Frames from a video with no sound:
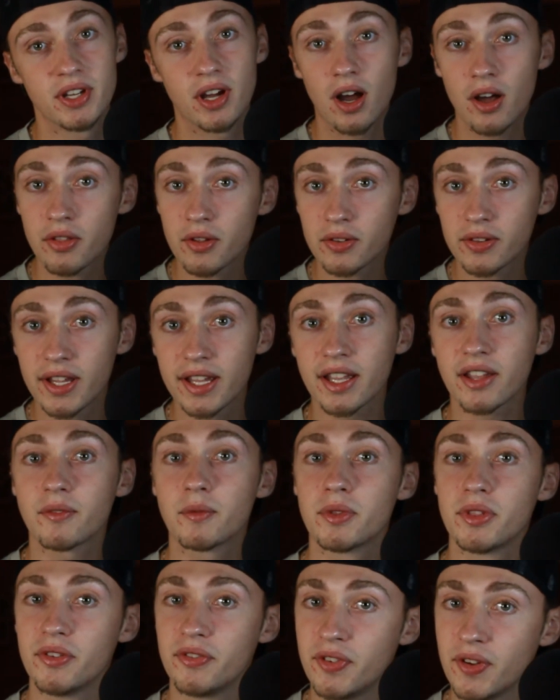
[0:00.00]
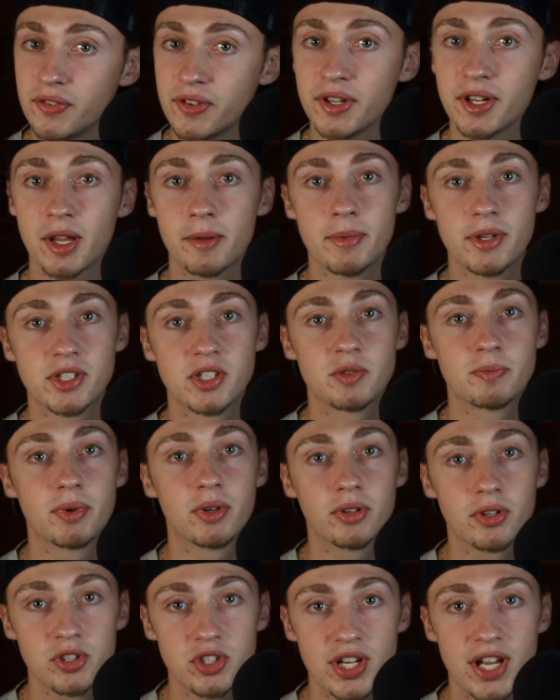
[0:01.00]
other link with the 15-Day Business
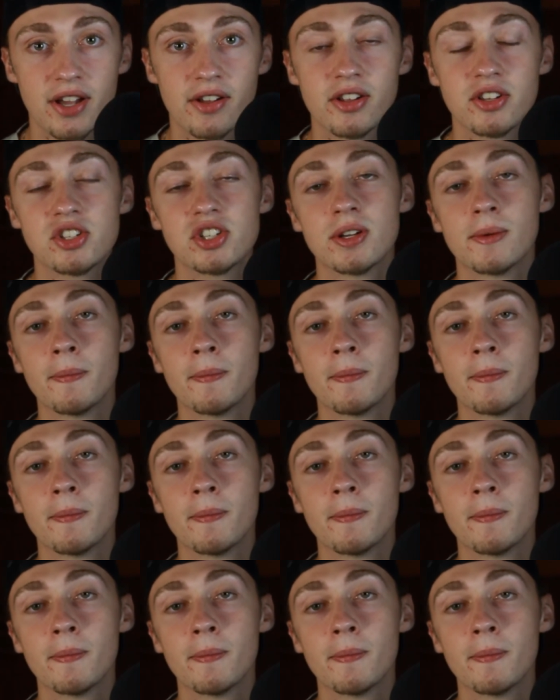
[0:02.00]
Builder Challenge.